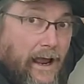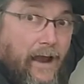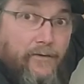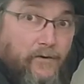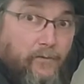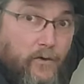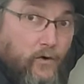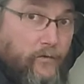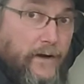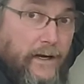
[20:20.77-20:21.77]
after
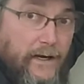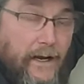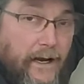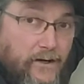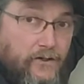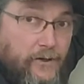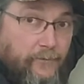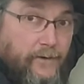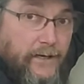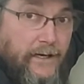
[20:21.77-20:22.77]
moving and
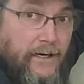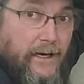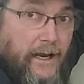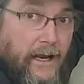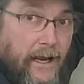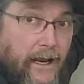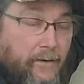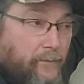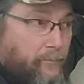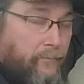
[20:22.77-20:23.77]
shifting
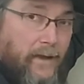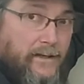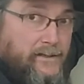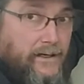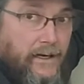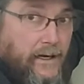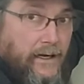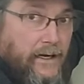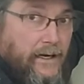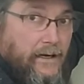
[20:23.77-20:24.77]
and messing
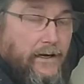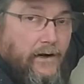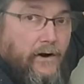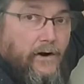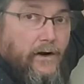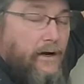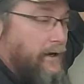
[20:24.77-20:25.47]
in here,